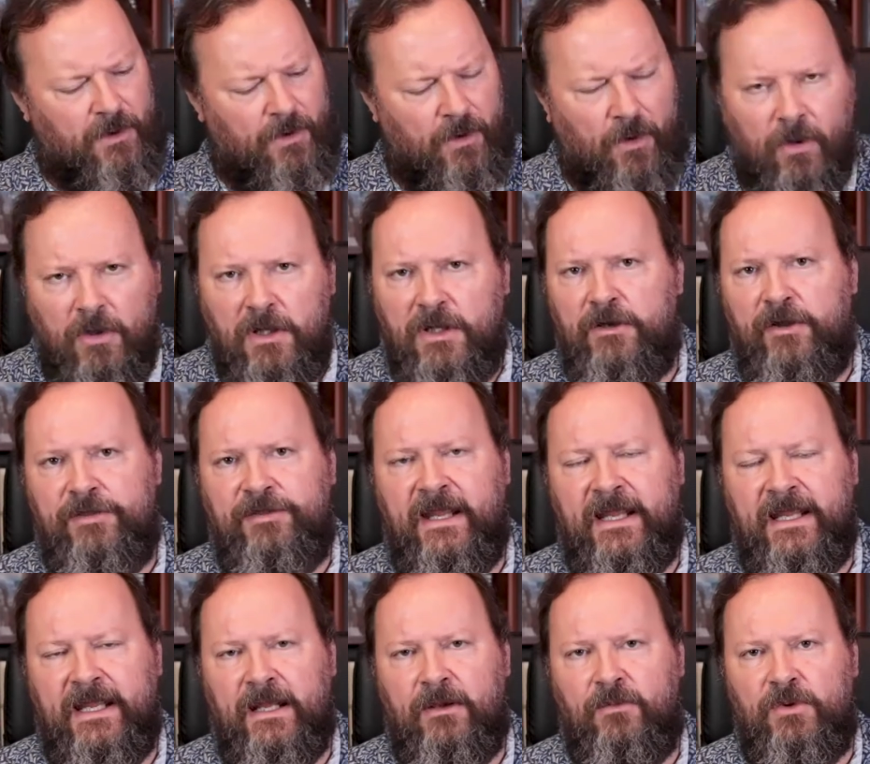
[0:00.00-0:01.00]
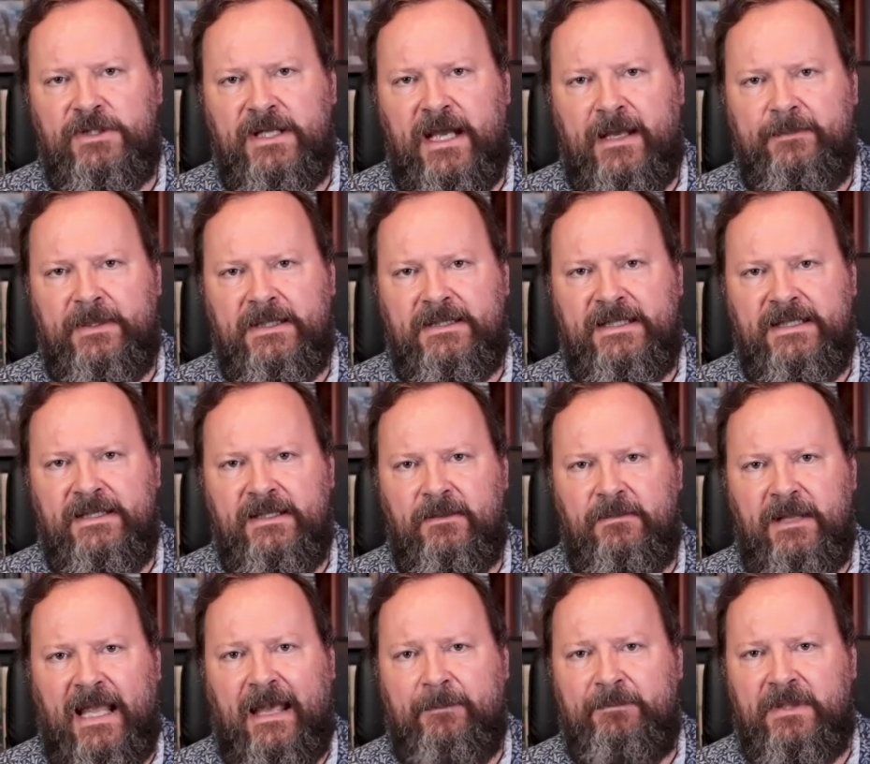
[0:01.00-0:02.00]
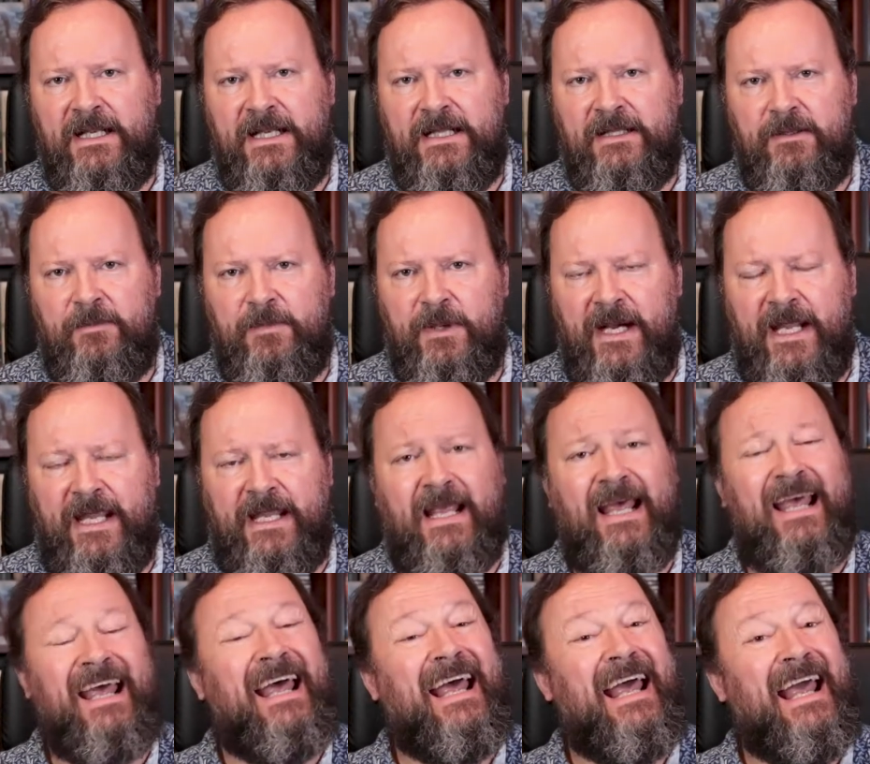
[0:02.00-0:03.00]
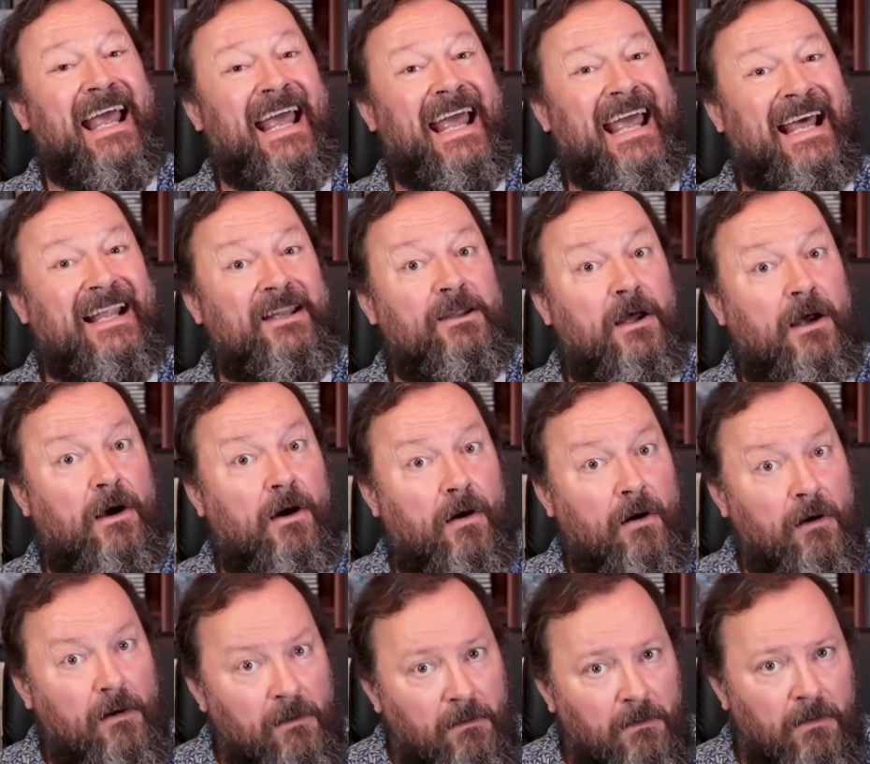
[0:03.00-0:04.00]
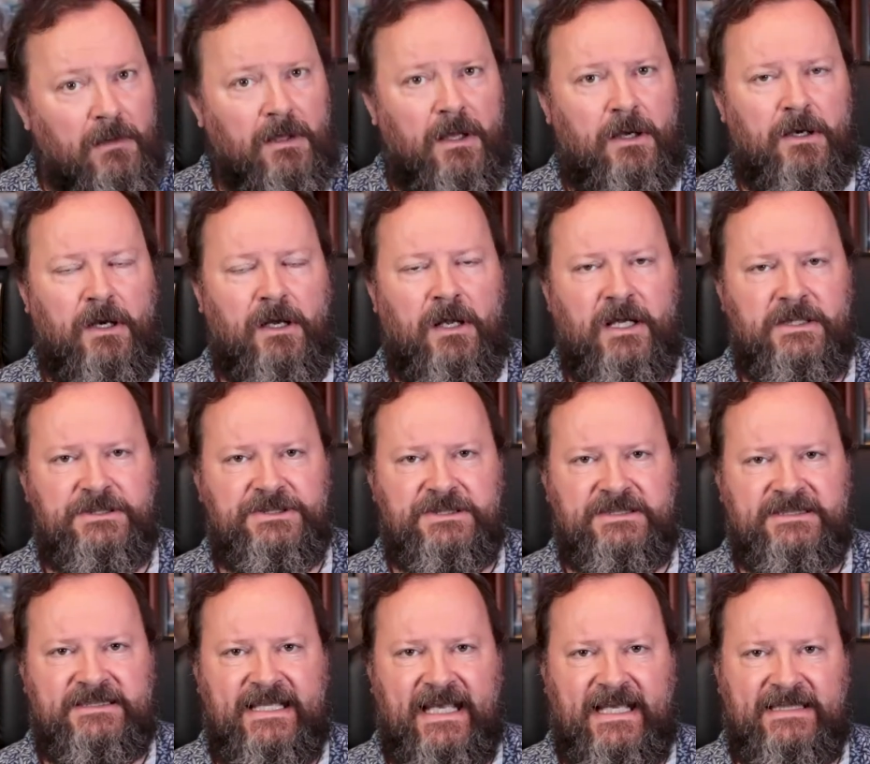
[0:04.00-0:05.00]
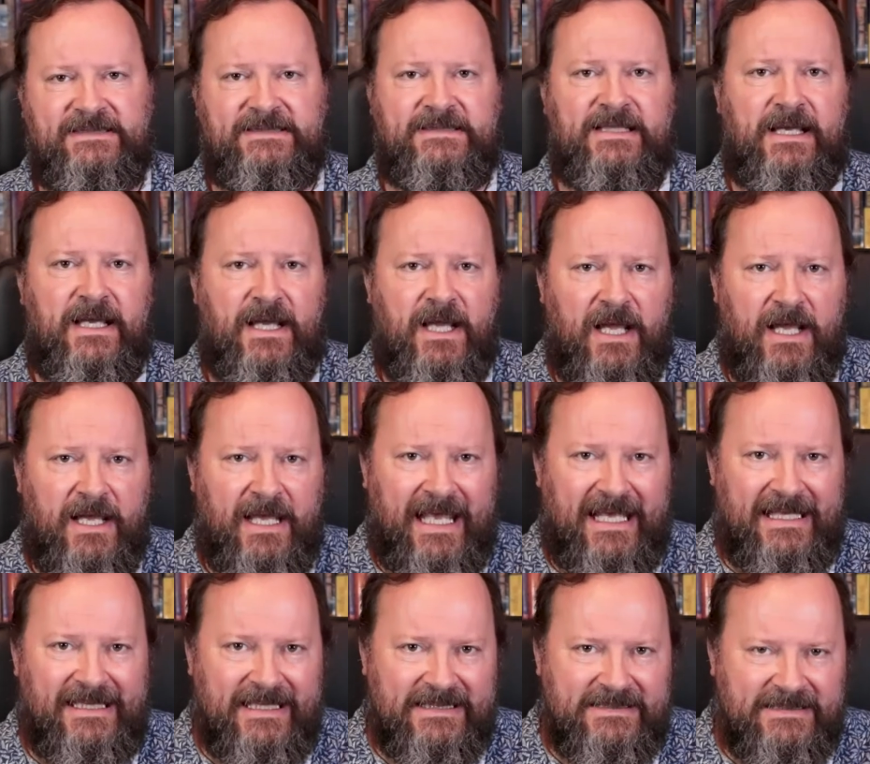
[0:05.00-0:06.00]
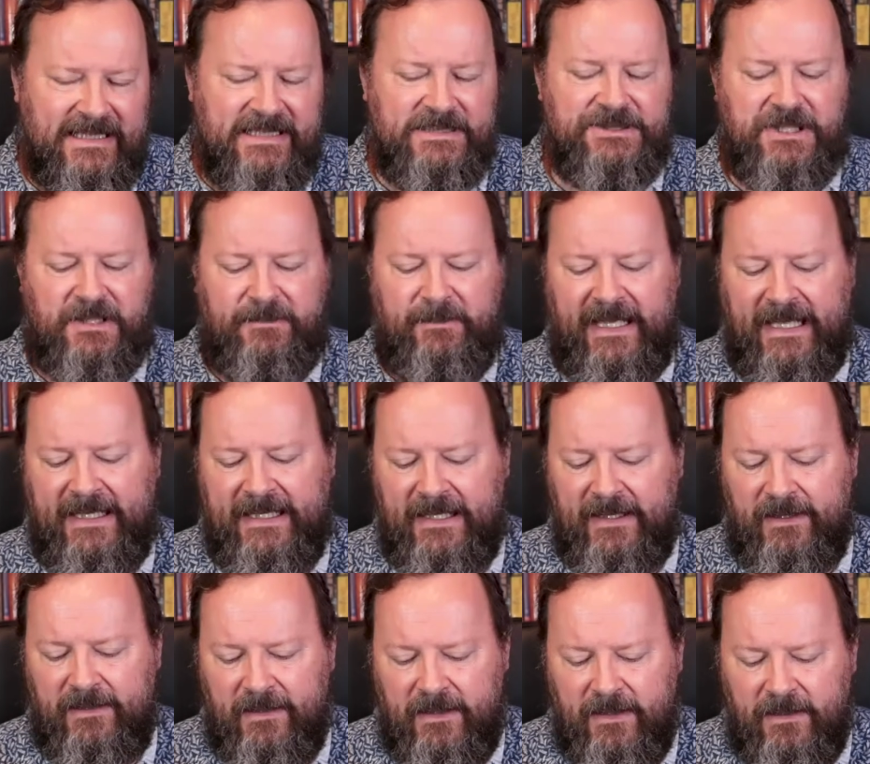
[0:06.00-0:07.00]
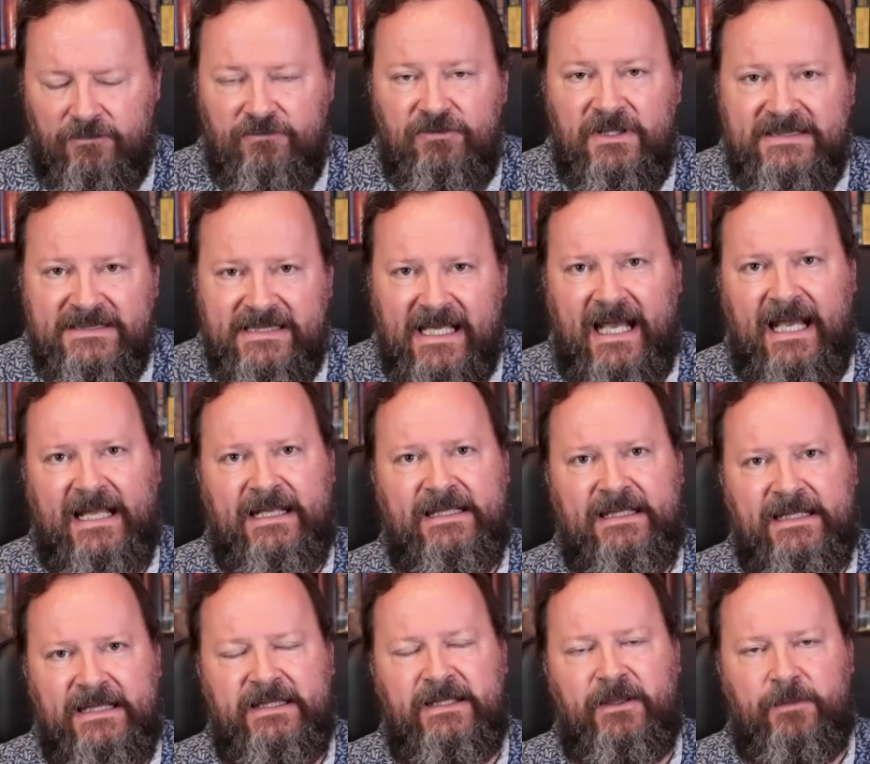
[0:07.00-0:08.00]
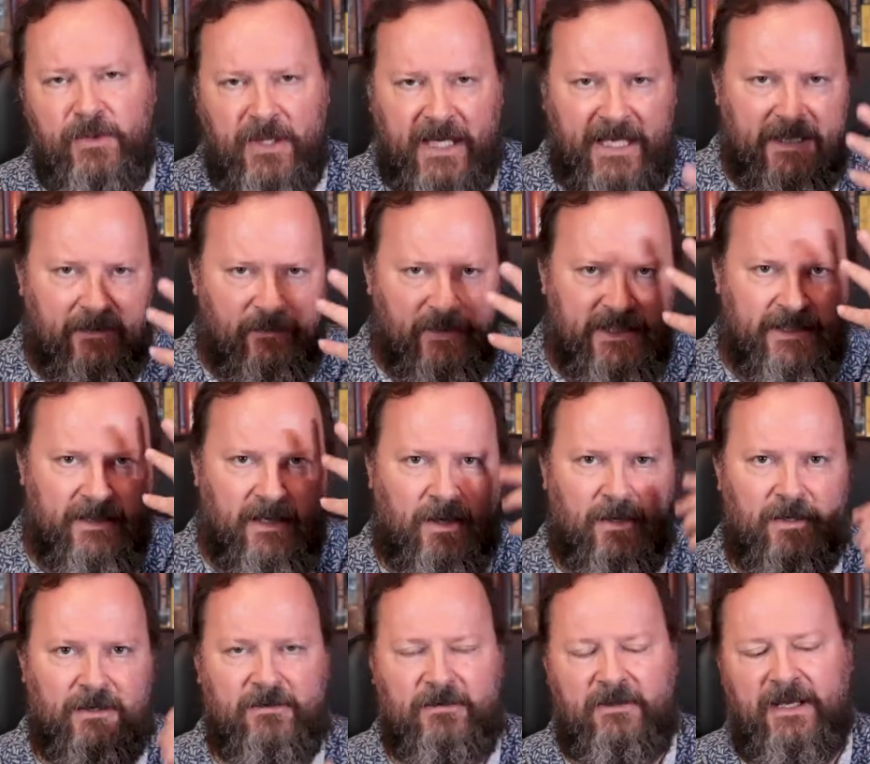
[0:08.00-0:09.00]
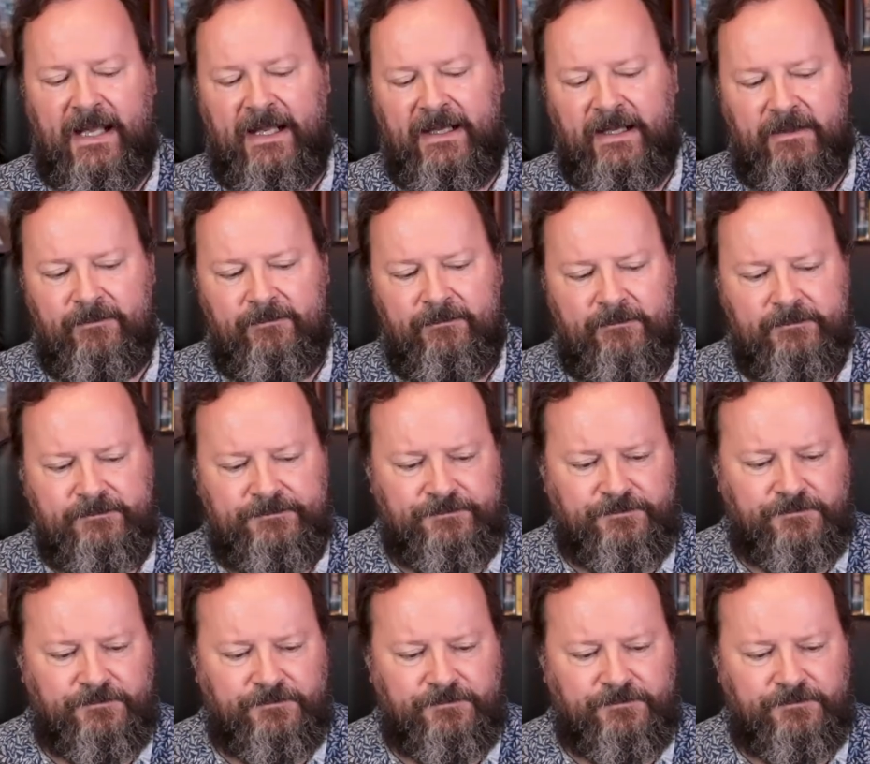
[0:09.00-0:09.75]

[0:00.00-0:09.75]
All our thinking would happen in the brain, and all our consciousness and decision-making resided in the brain within our cranium.